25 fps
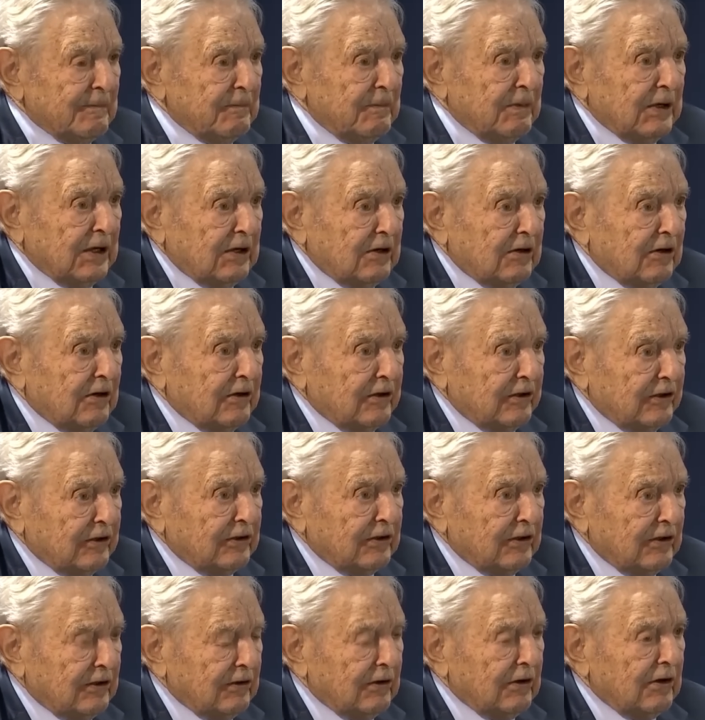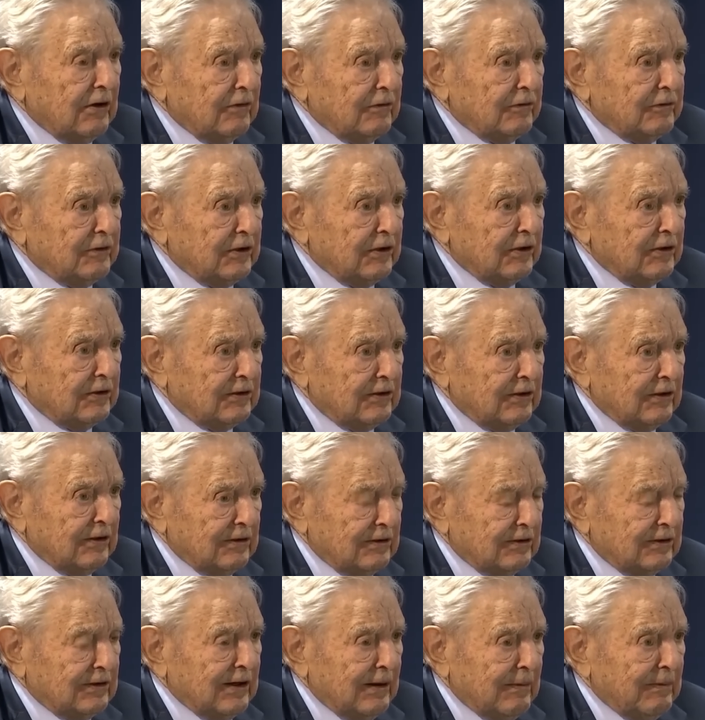Because of
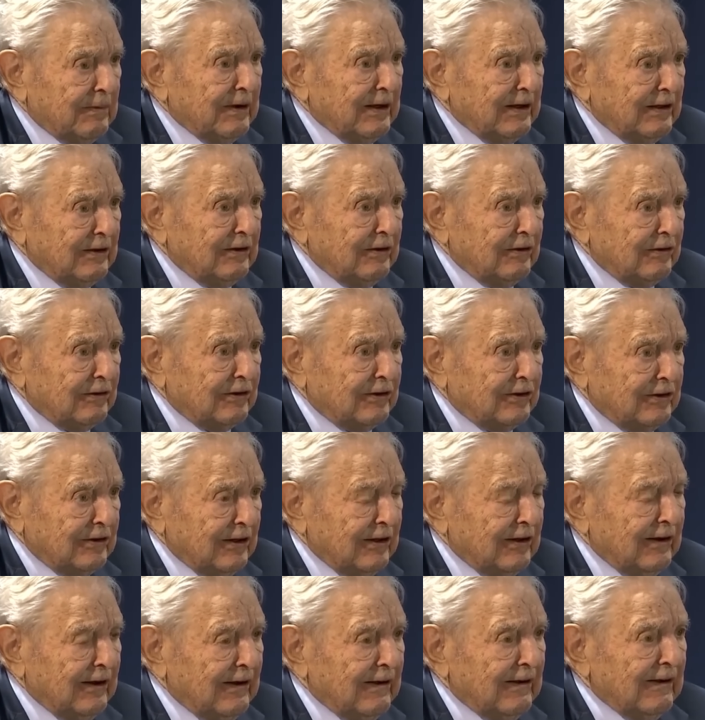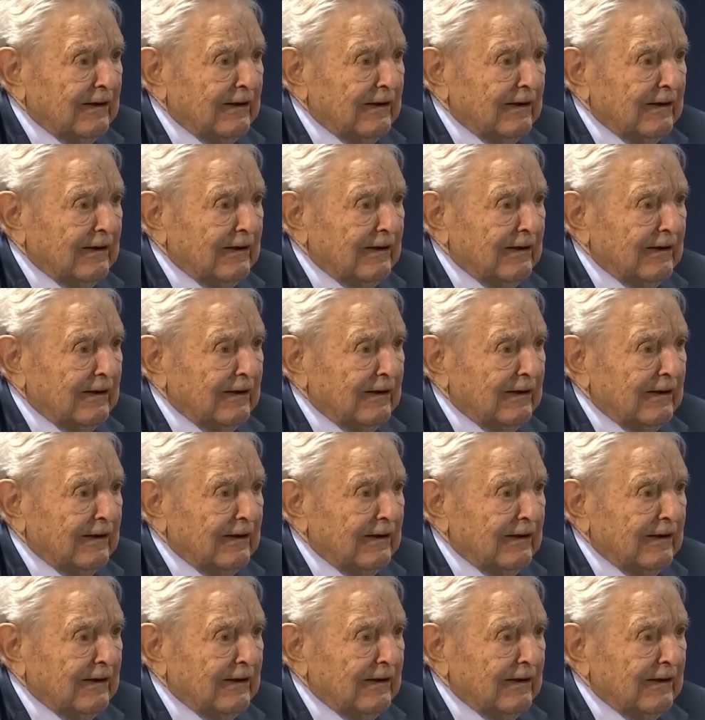the tremendous